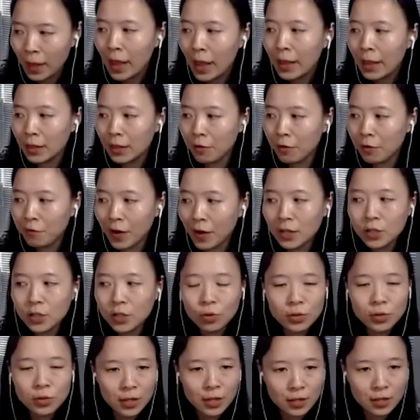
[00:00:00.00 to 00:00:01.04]
The
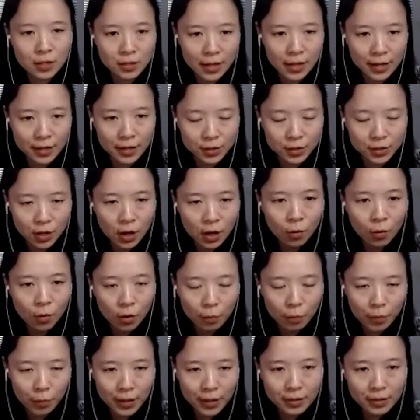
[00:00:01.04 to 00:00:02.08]
fine-tuning stage will
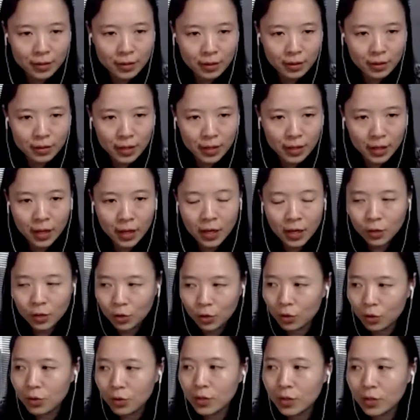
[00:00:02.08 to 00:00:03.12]
basically
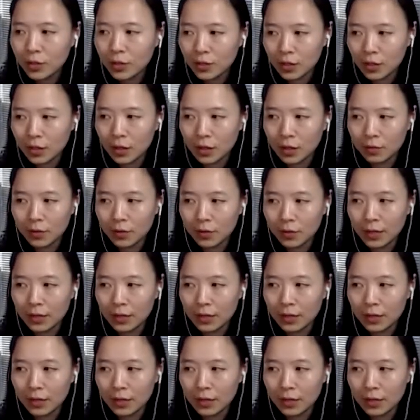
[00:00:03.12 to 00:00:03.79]
use the,